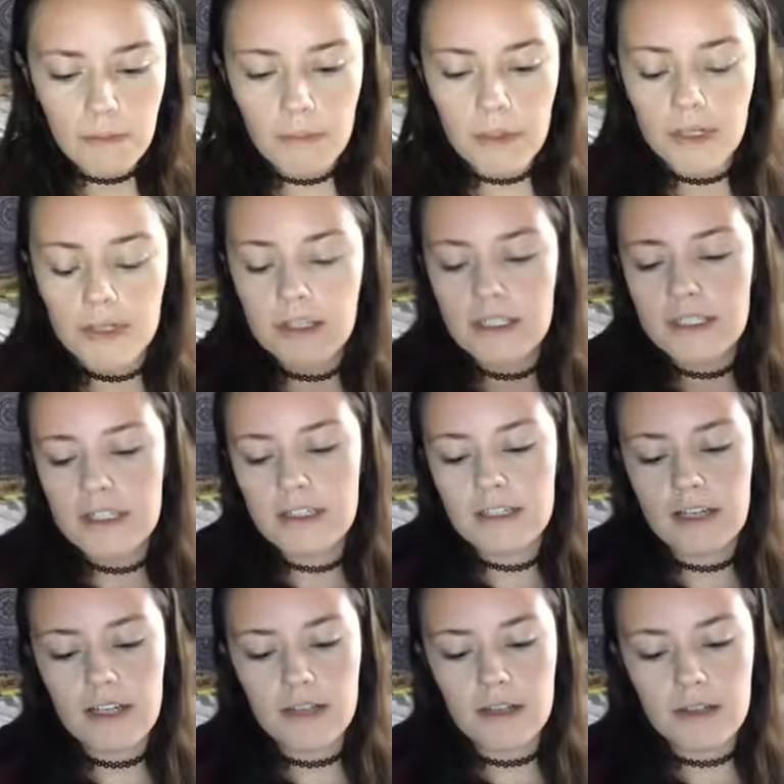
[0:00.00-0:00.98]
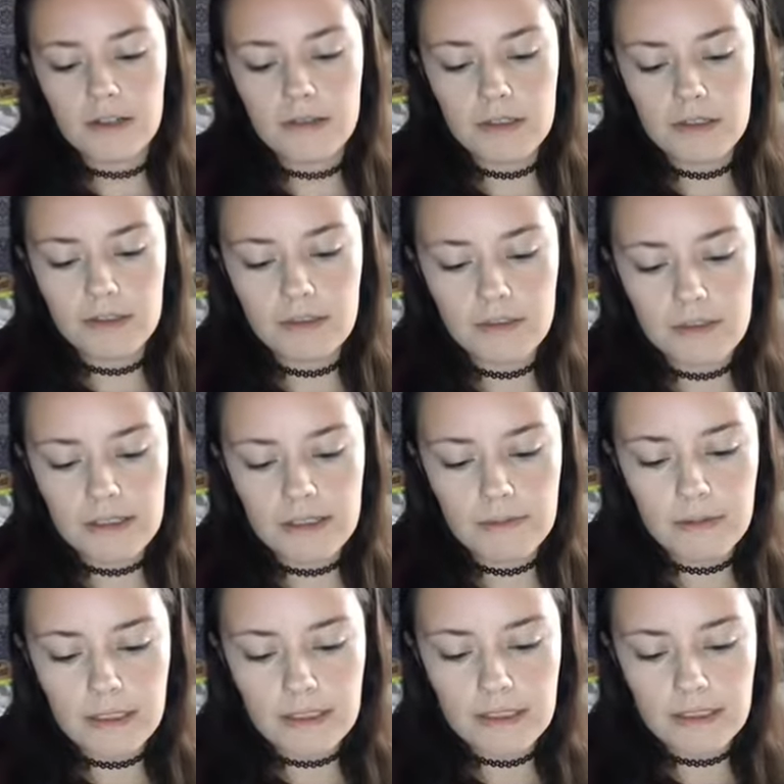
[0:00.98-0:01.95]
Butter Together would totally
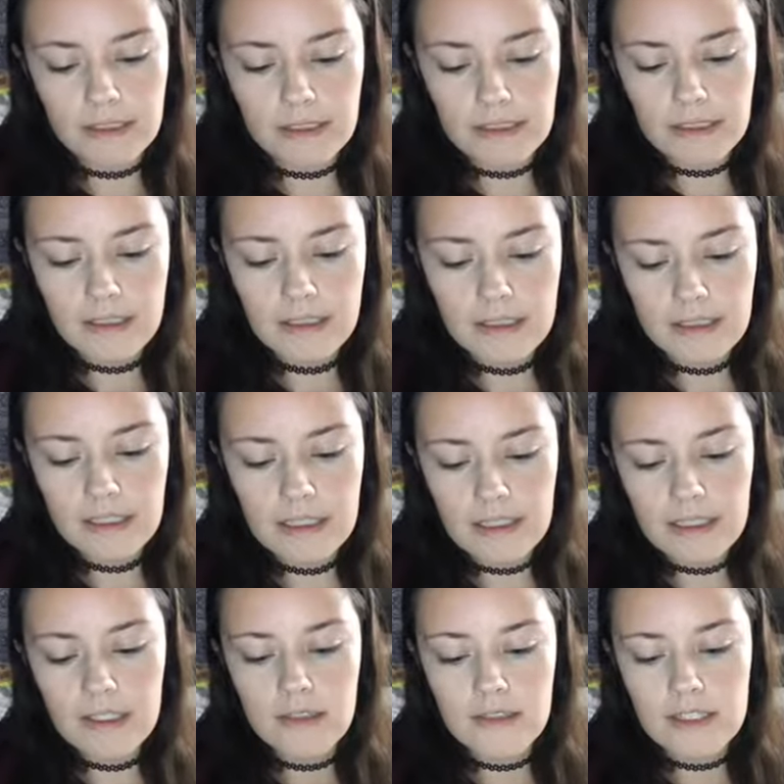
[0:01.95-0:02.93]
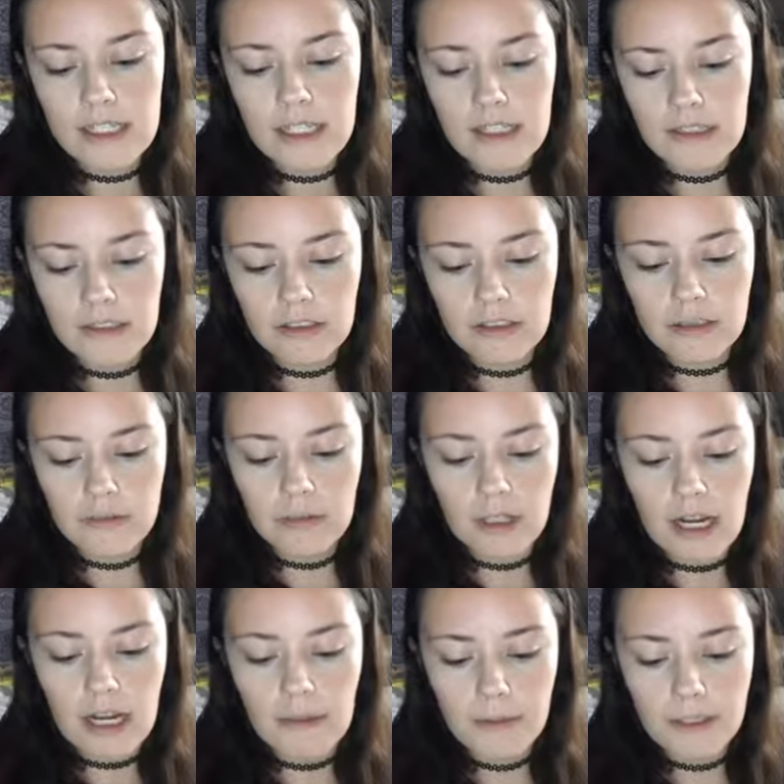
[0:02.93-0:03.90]
be like to set like your
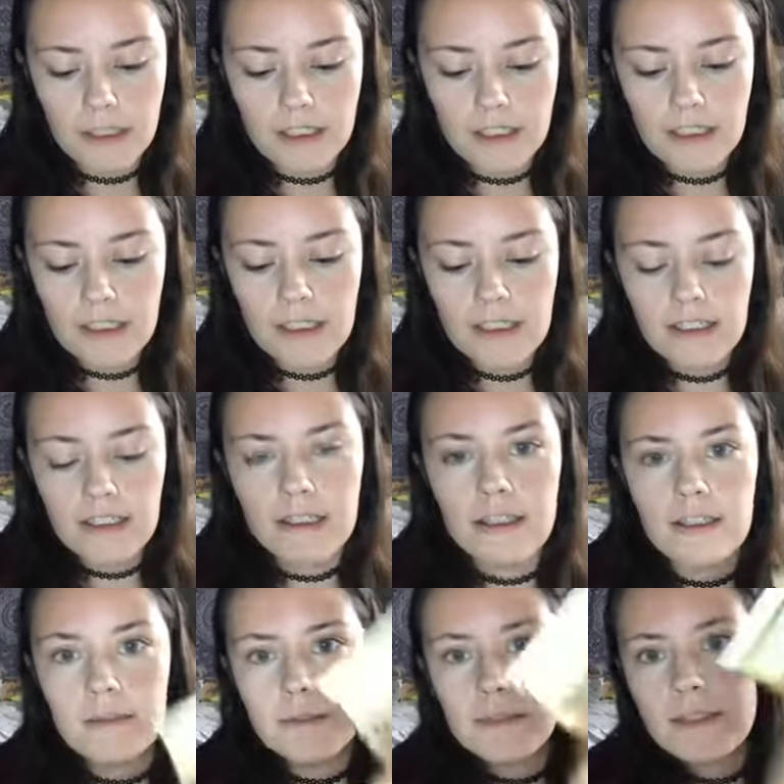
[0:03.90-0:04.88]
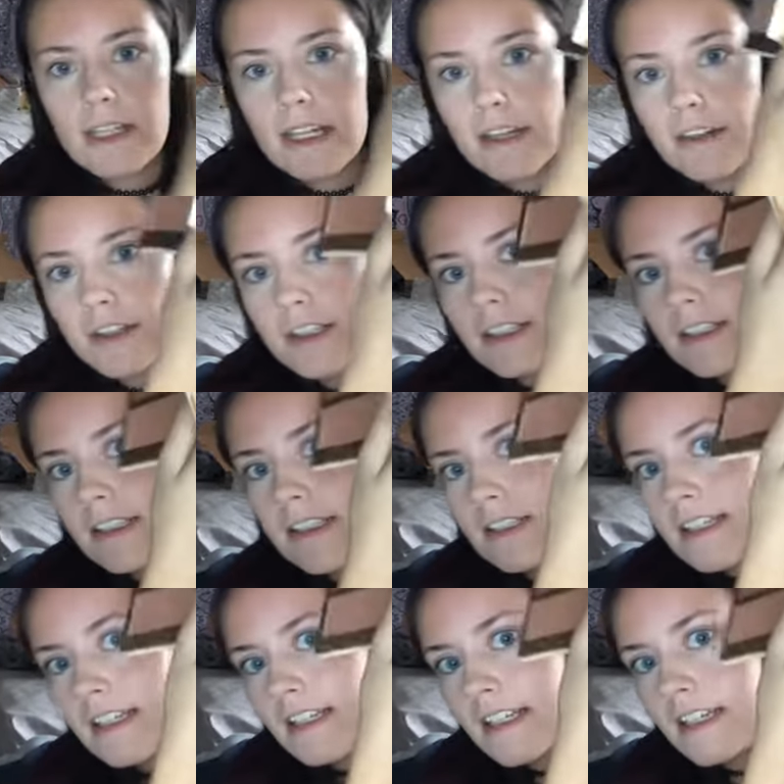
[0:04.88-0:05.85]
primer. You can't really like
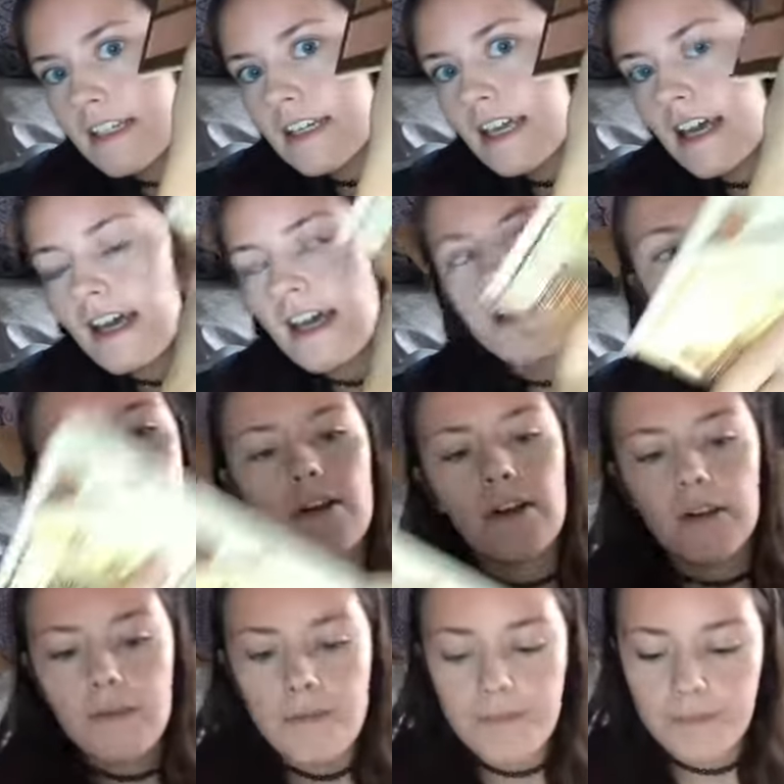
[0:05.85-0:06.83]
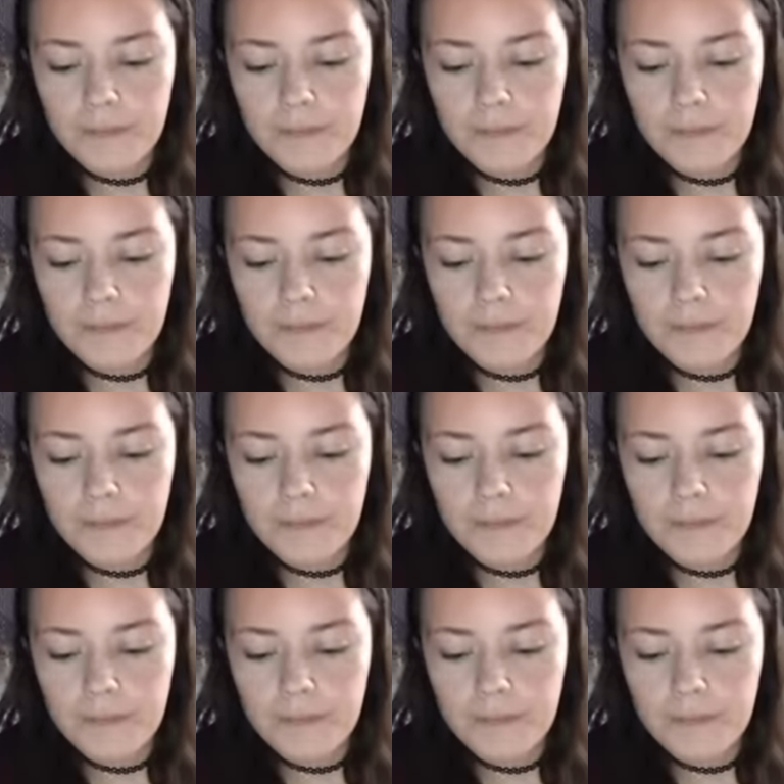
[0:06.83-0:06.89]
see it at all.